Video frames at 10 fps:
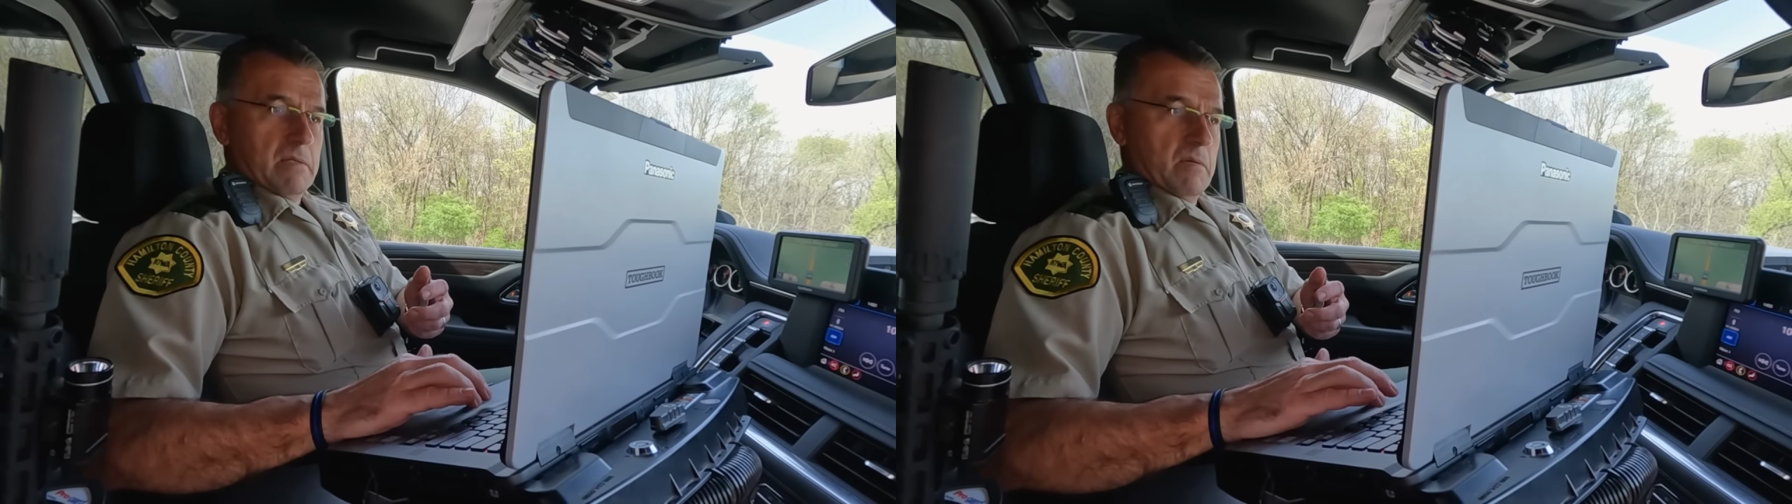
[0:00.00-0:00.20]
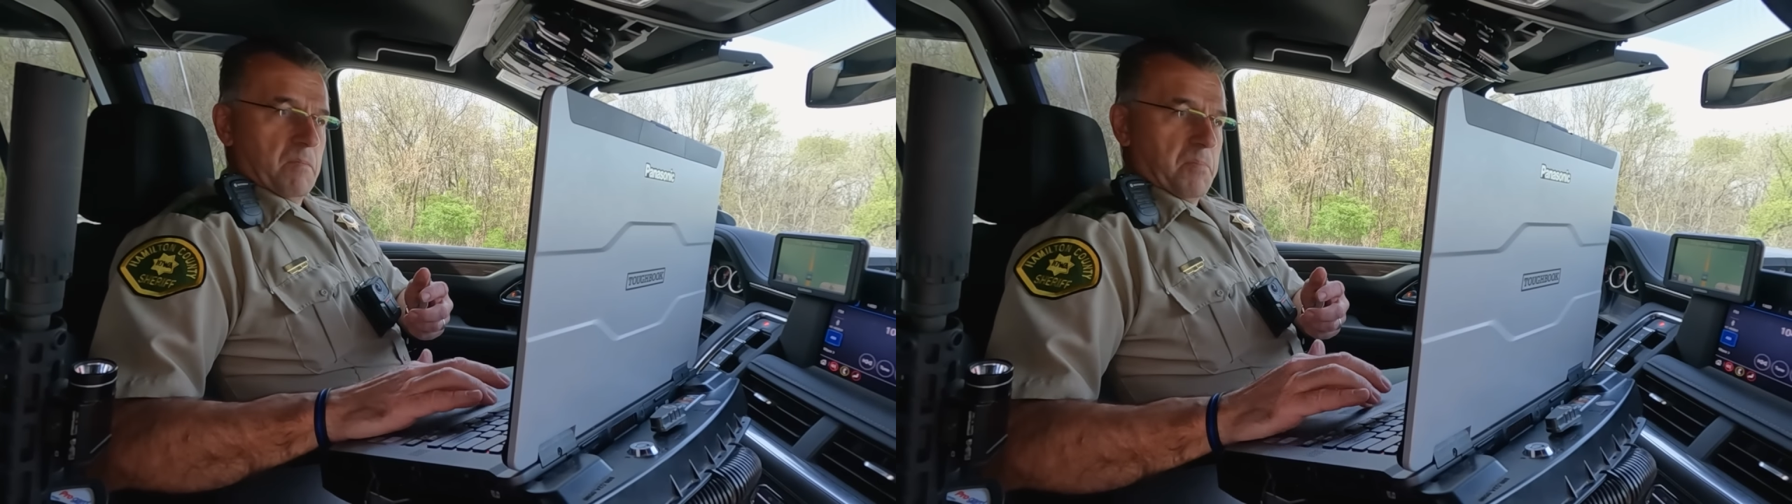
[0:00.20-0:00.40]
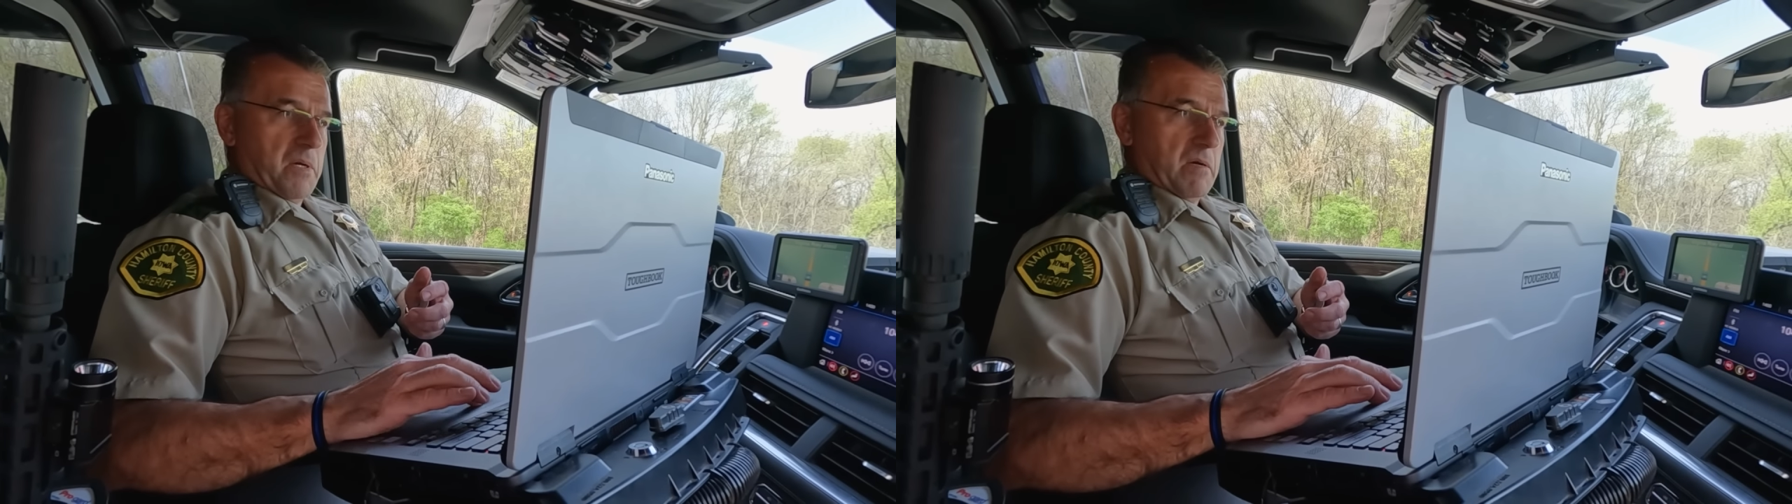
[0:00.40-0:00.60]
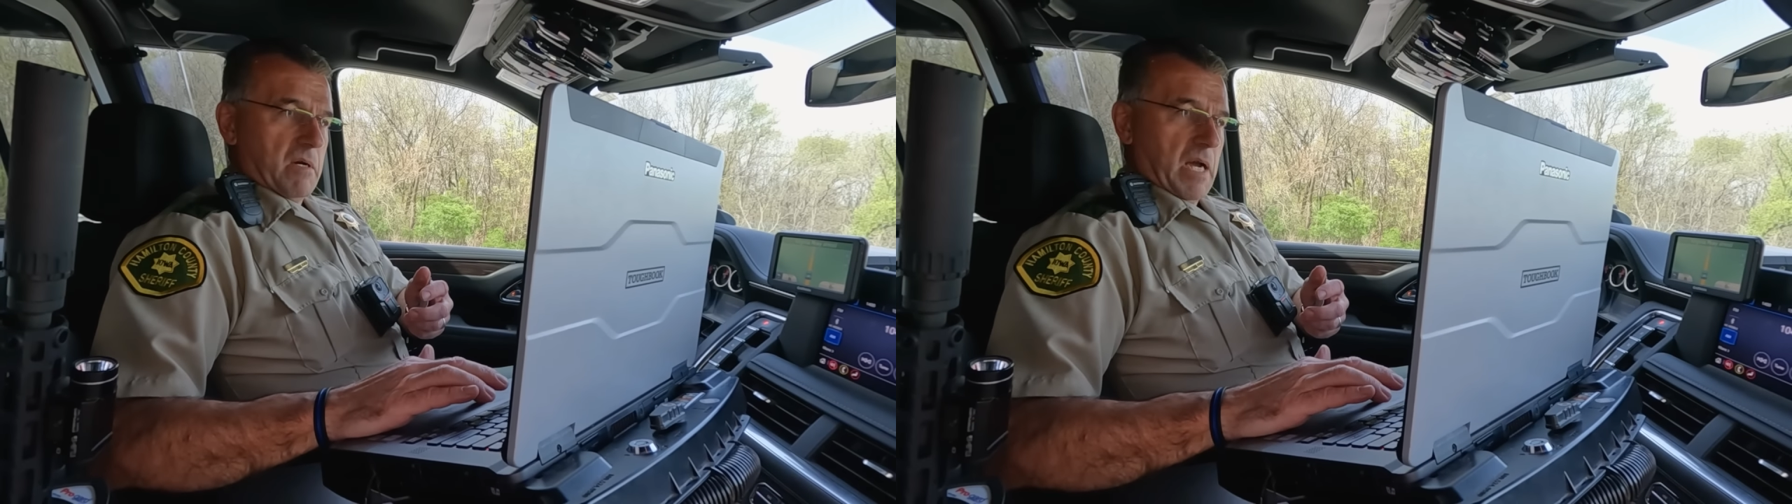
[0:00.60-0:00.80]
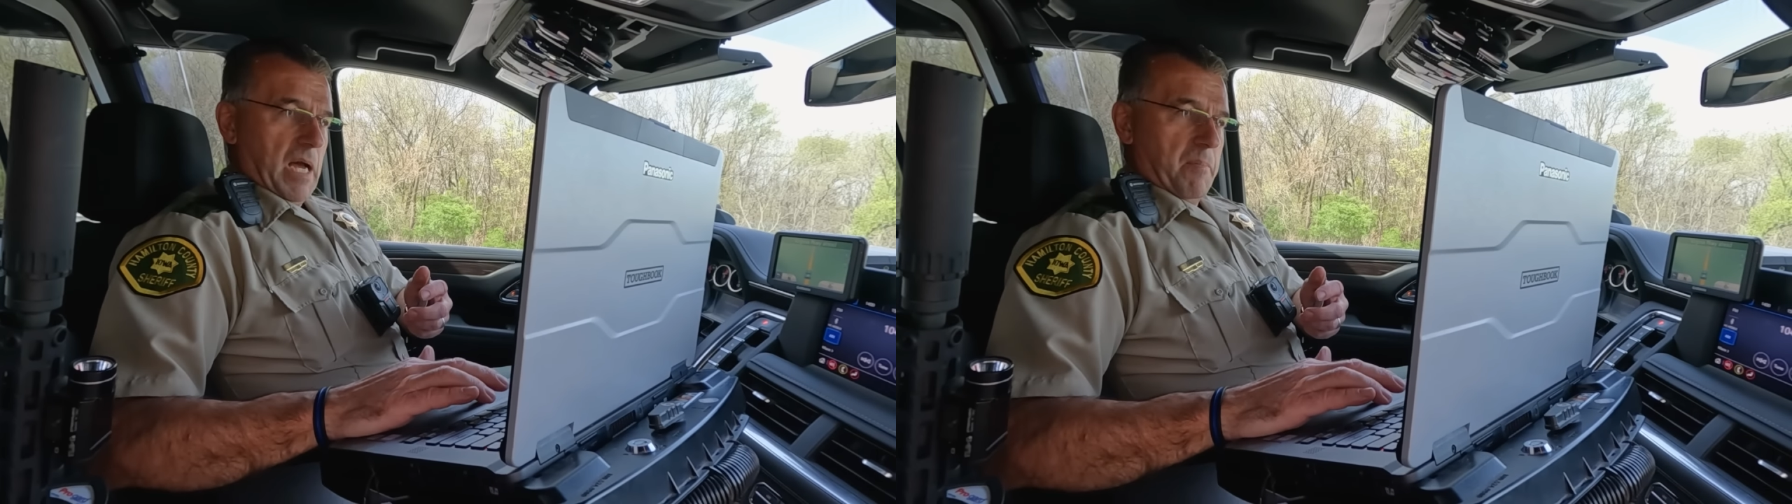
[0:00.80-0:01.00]
I'll print her
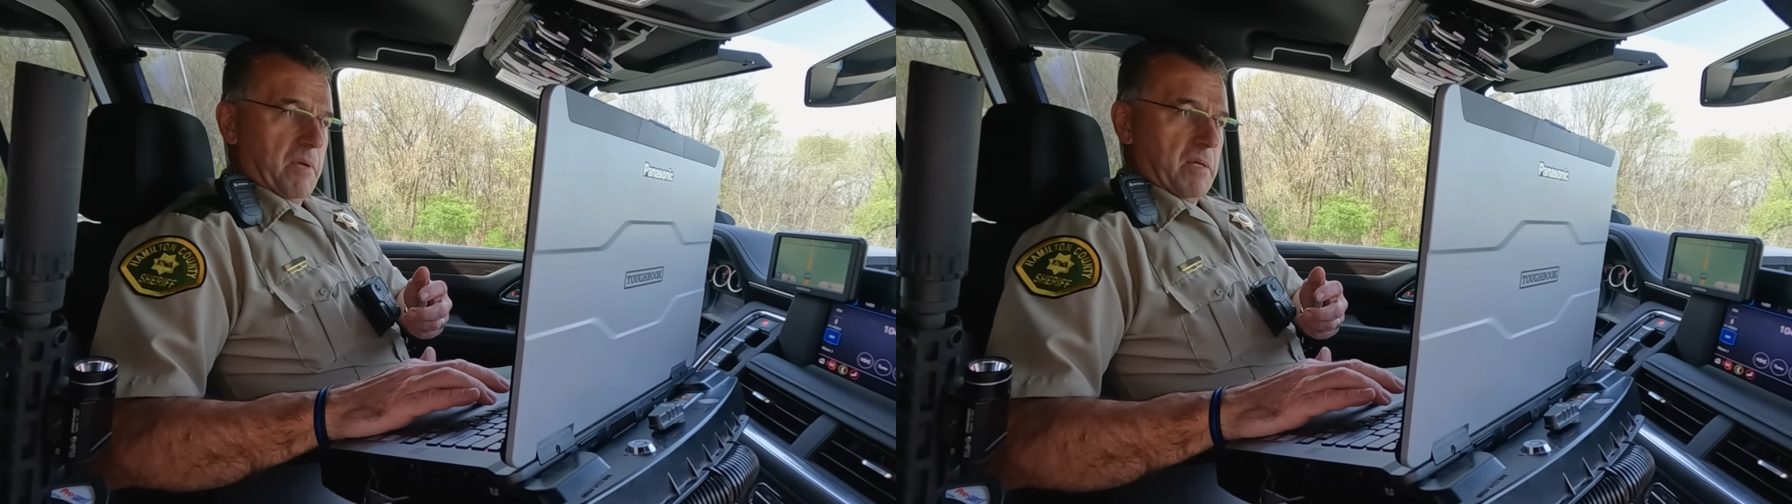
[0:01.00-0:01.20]
a copy